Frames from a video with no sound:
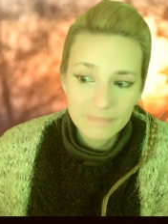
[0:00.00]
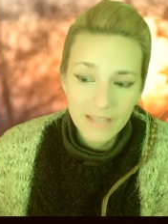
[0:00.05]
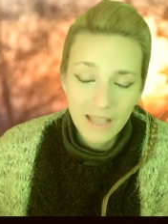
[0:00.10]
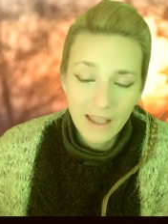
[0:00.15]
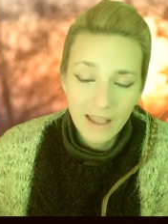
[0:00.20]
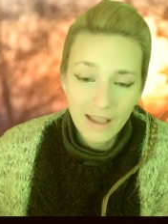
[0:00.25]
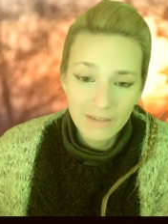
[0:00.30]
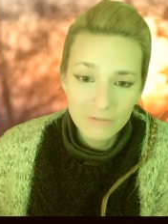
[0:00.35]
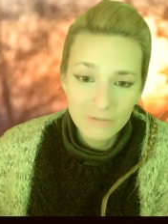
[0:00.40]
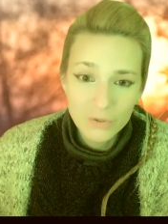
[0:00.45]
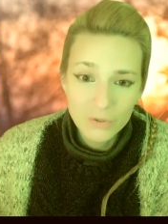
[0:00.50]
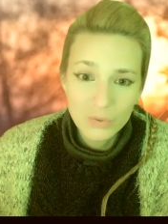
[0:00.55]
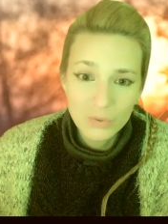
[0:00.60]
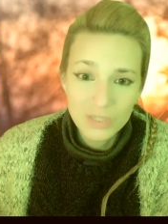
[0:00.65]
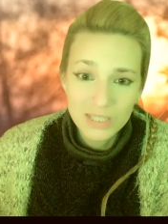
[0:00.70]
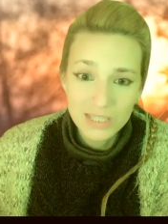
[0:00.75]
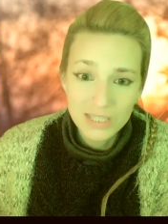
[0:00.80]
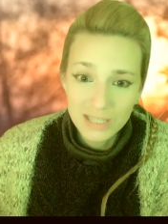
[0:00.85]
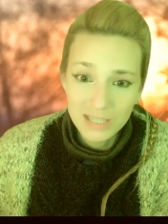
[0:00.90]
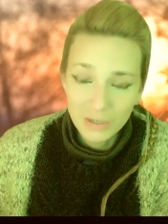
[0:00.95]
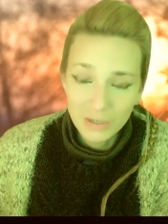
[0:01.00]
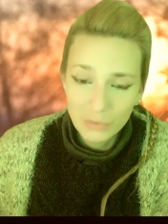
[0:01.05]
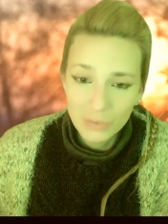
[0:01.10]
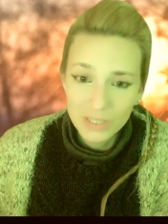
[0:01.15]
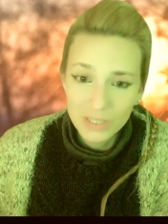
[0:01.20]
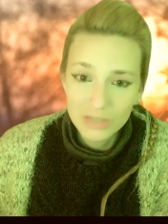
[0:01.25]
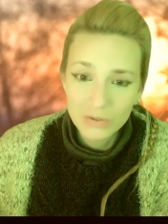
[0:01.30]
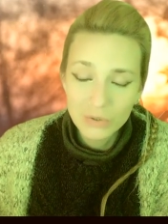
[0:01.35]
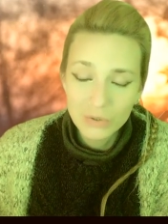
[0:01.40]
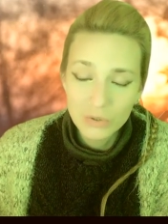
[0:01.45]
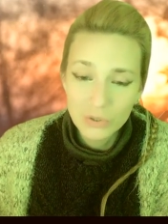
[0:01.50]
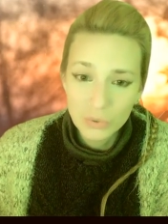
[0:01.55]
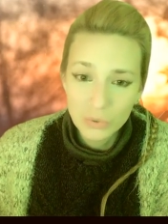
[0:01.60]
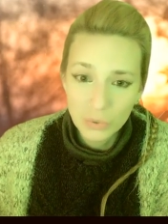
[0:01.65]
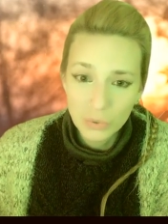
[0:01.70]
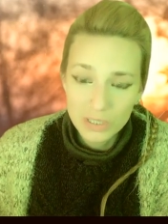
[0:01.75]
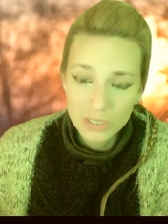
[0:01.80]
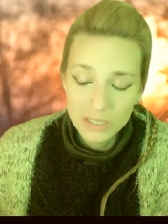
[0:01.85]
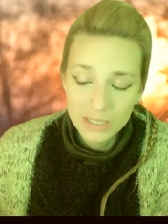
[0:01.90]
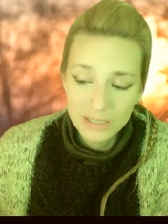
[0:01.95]
have to deal with the
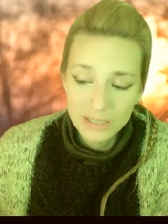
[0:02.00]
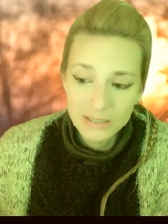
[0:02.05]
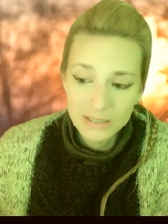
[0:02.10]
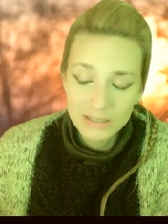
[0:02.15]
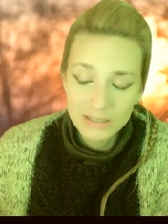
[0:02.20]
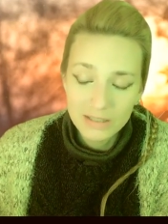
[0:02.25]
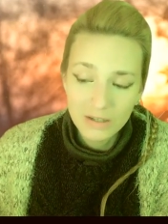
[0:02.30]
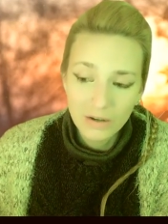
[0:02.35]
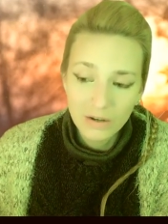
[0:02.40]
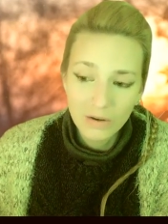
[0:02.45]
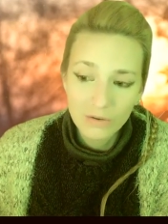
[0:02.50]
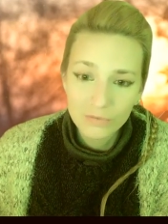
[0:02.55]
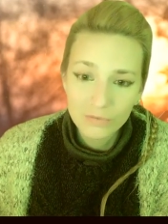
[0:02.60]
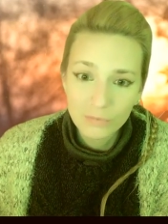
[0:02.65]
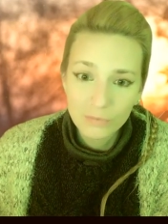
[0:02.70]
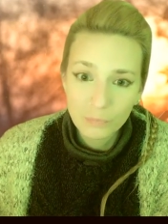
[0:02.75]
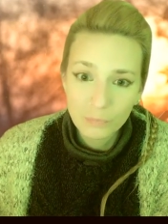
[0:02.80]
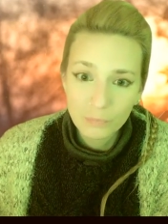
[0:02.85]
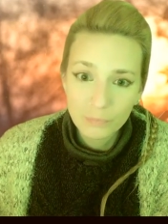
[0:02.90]
choices of